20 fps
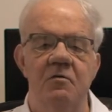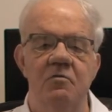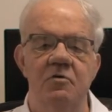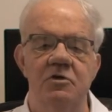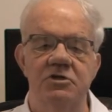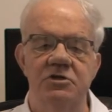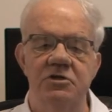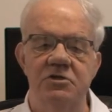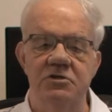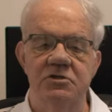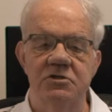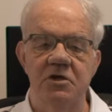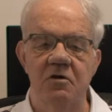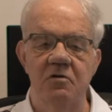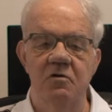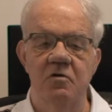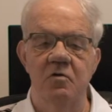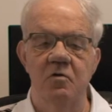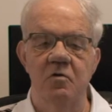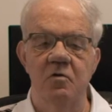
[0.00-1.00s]
which is
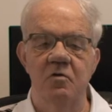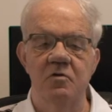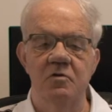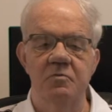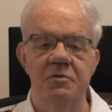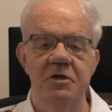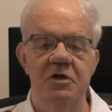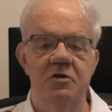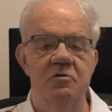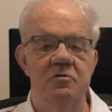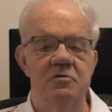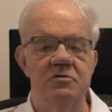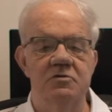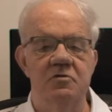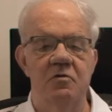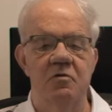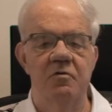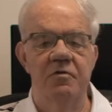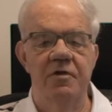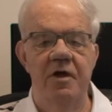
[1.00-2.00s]
so called
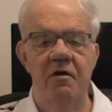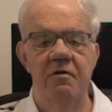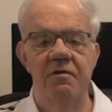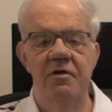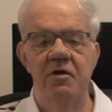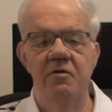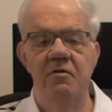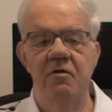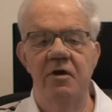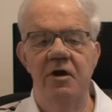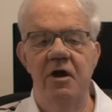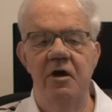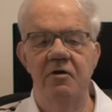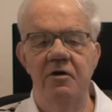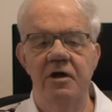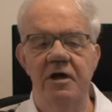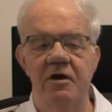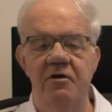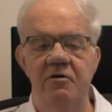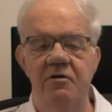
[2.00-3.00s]
because although there are no
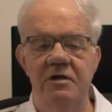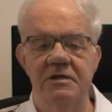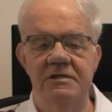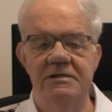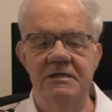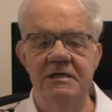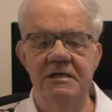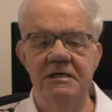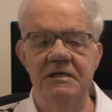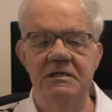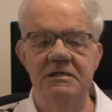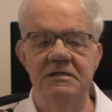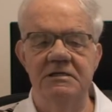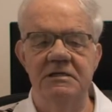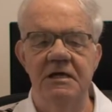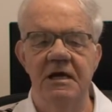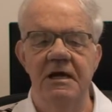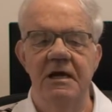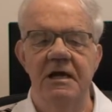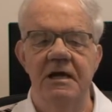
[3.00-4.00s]
guarantees,